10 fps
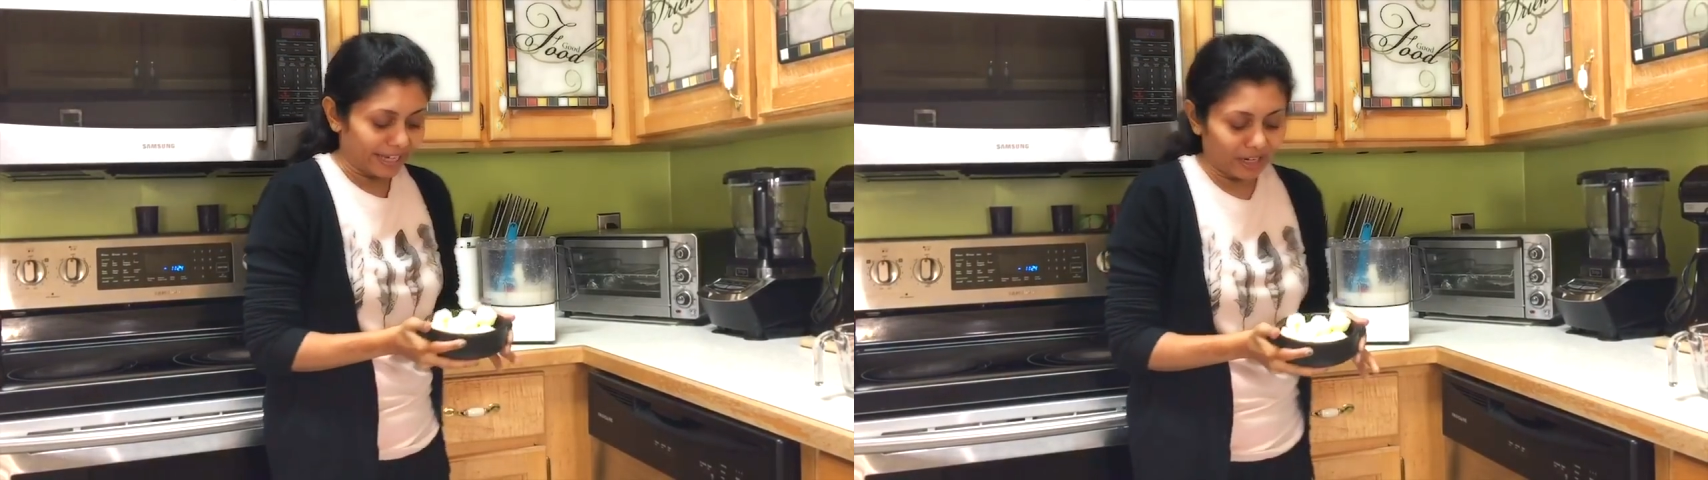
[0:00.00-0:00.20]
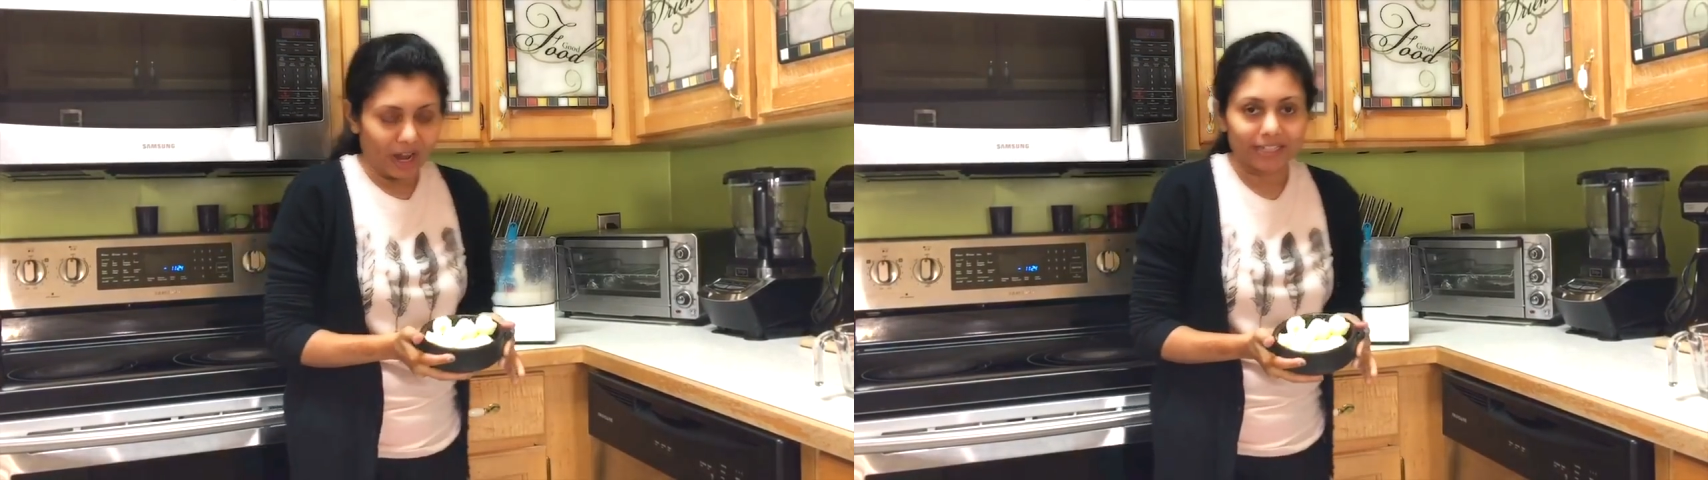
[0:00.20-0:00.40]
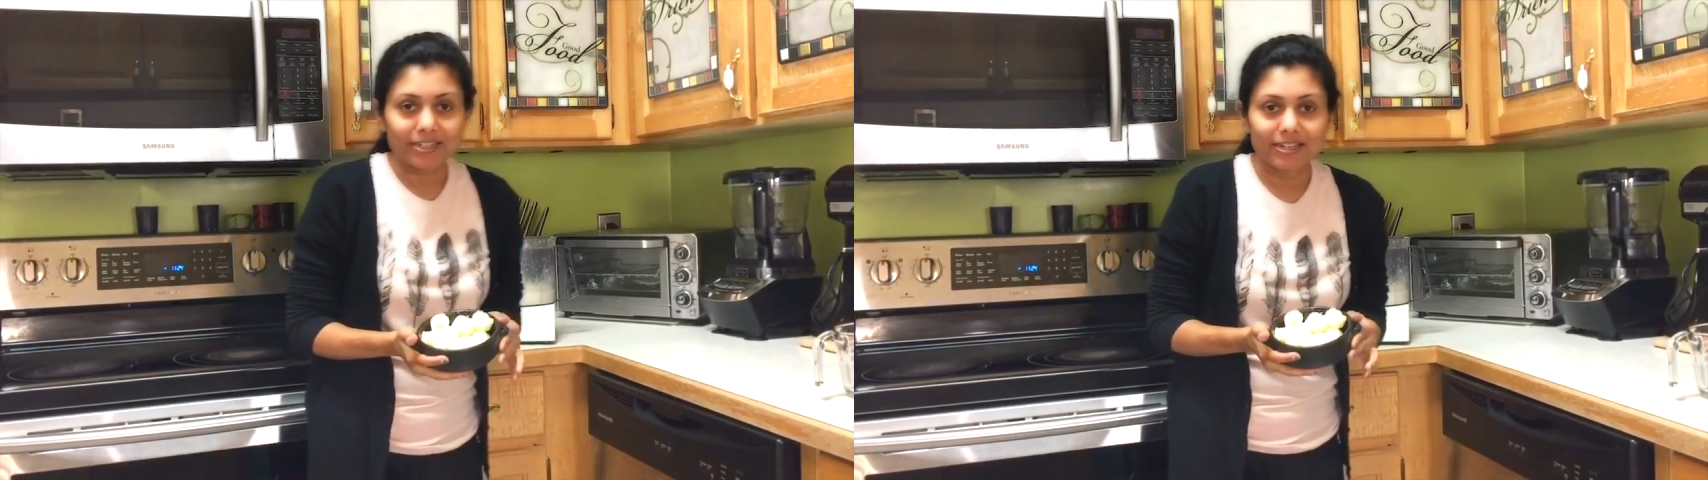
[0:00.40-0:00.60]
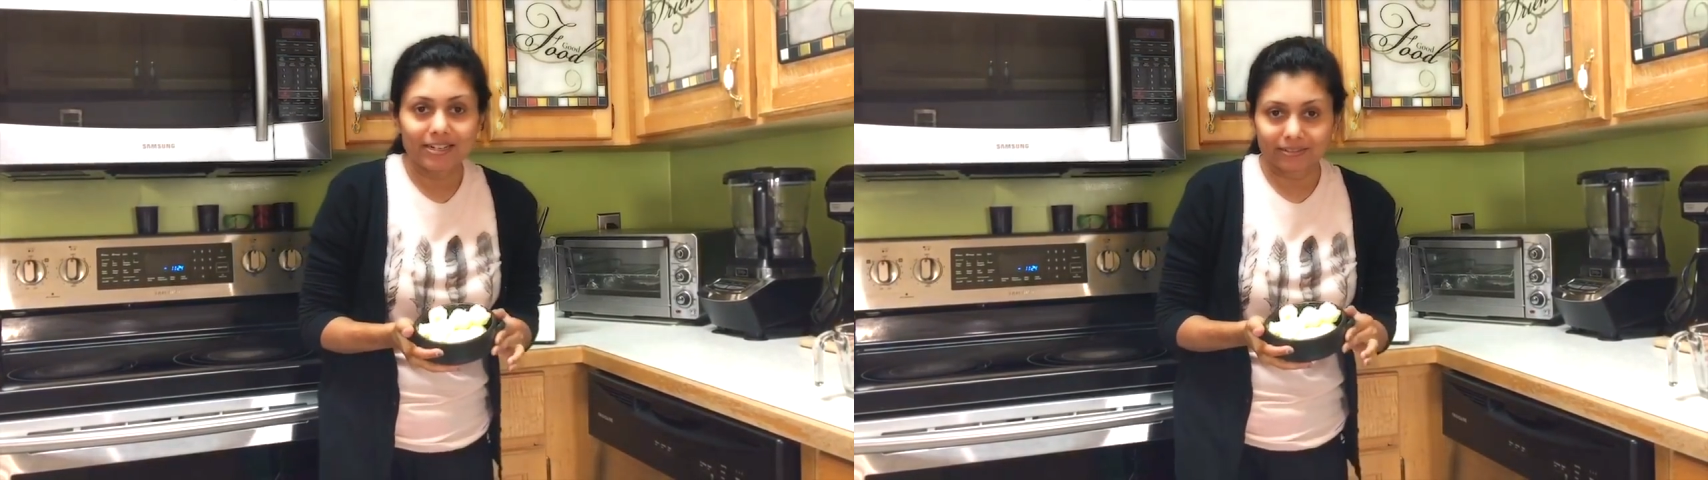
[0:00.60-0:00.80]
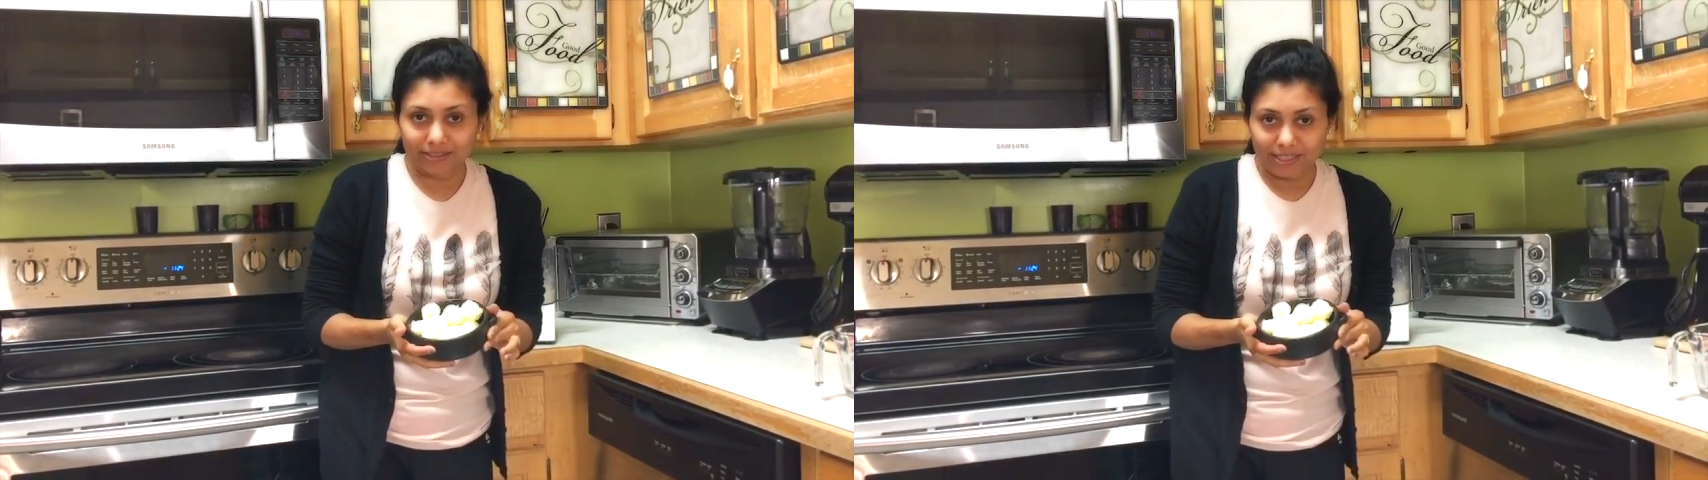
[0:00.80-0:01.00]
I got
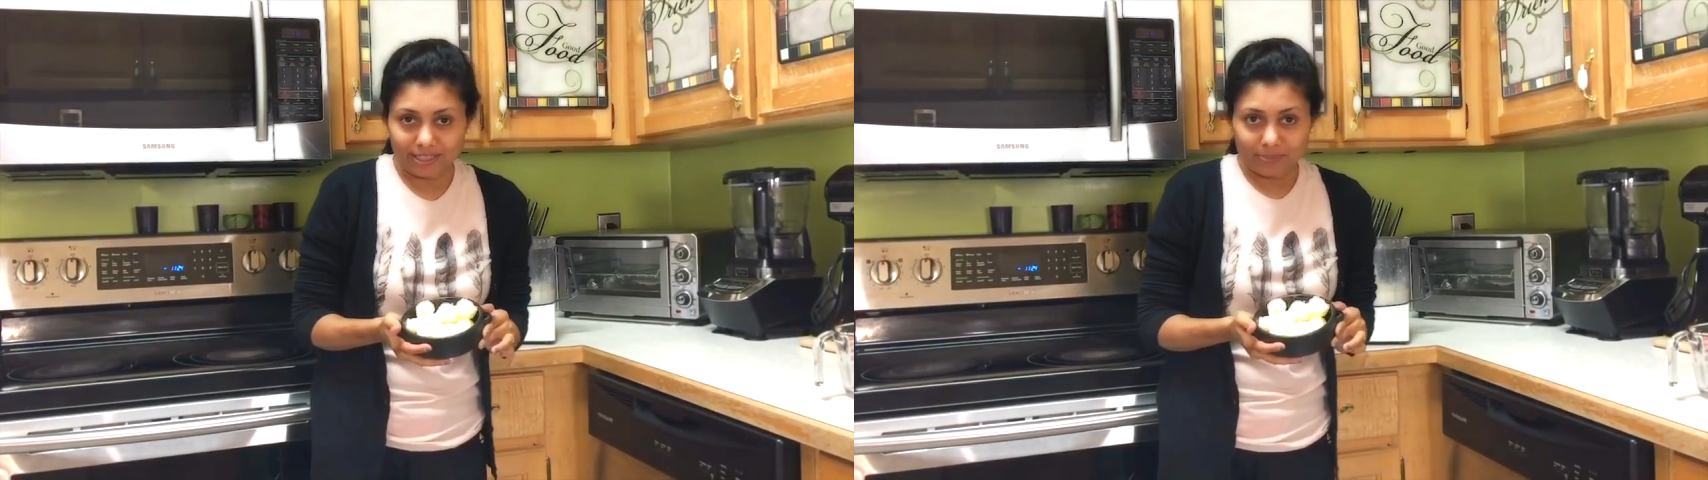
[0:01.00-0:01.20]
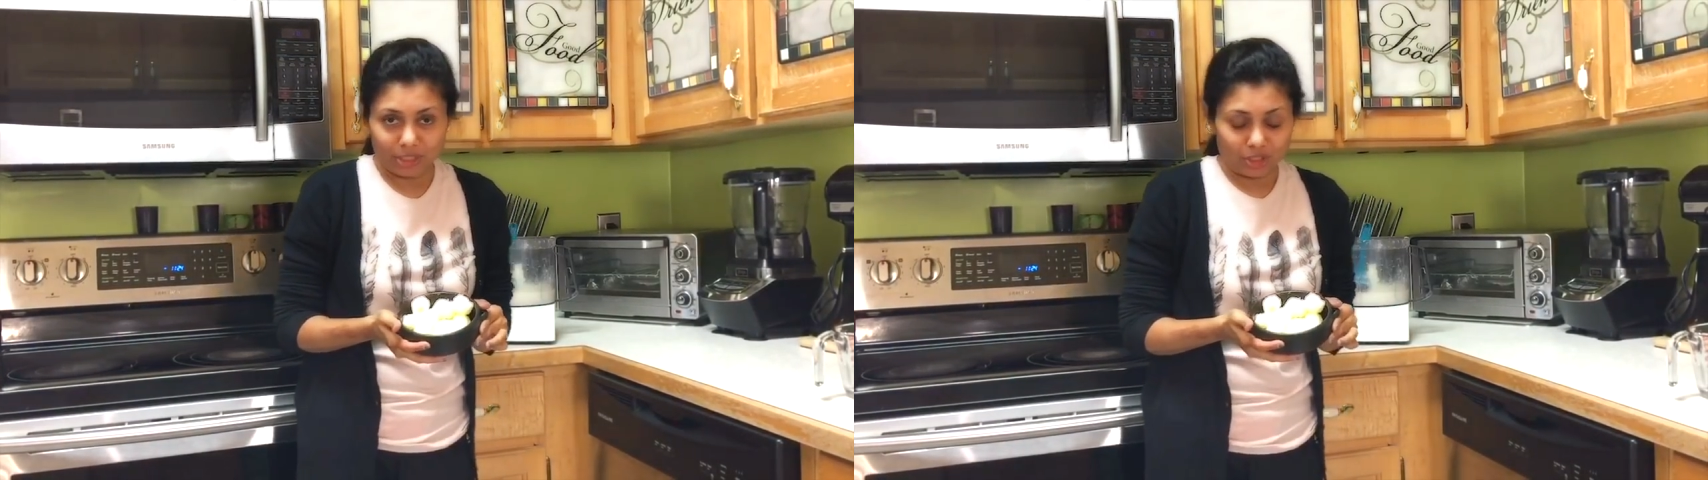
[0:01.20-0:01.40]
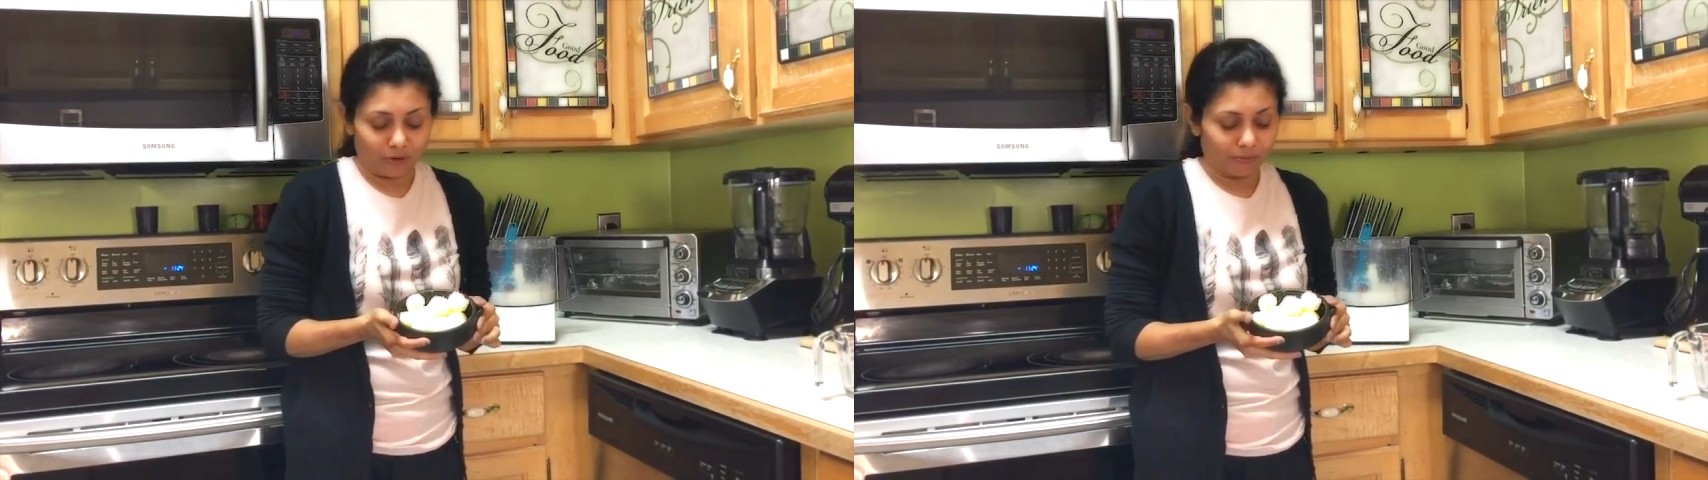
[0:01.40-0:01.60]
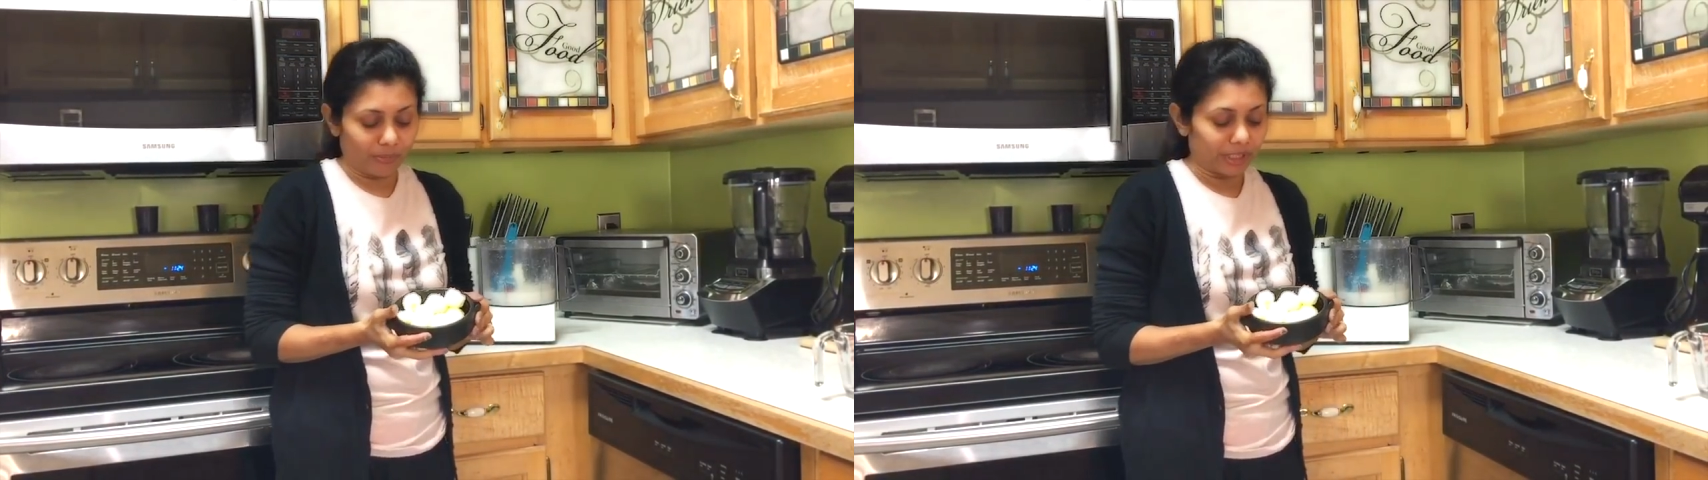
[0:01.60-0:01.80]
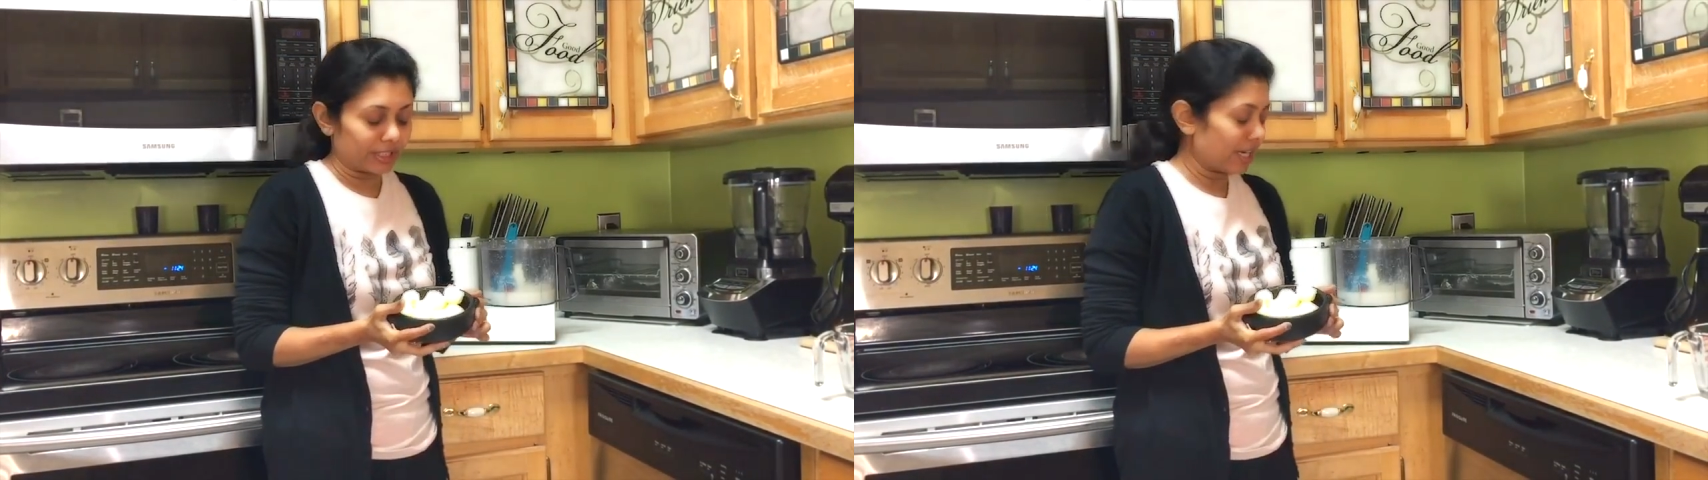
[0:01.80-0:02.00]
this much of
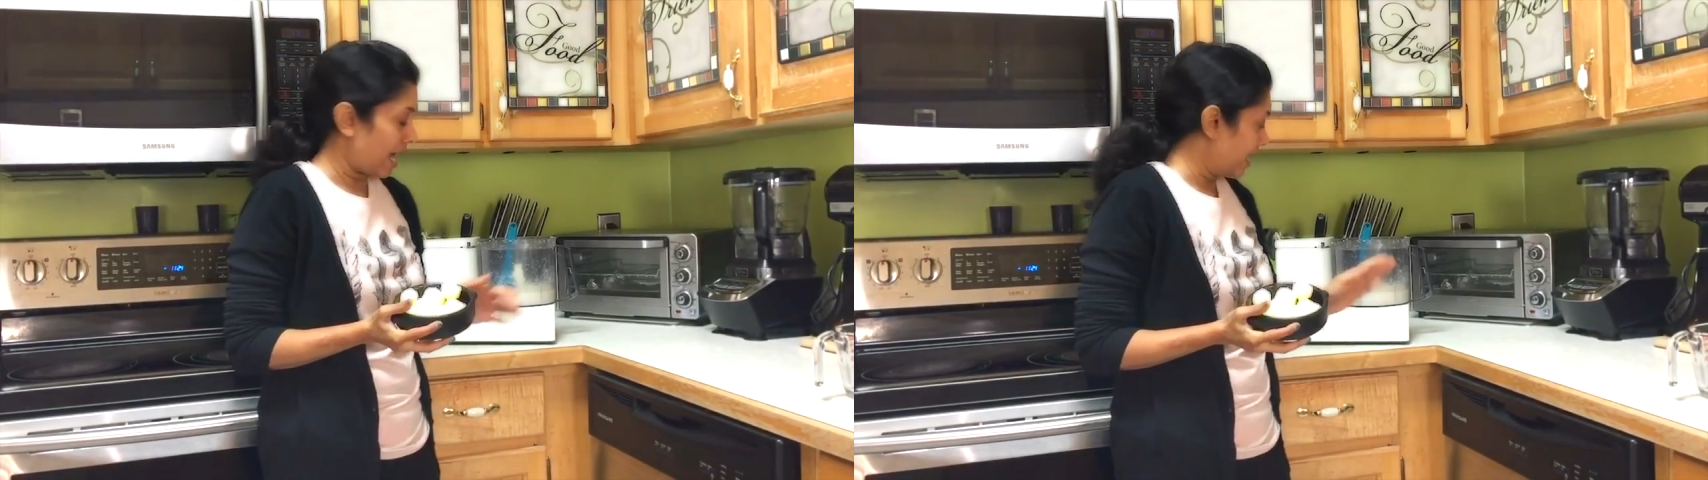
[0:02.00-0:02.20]
butter.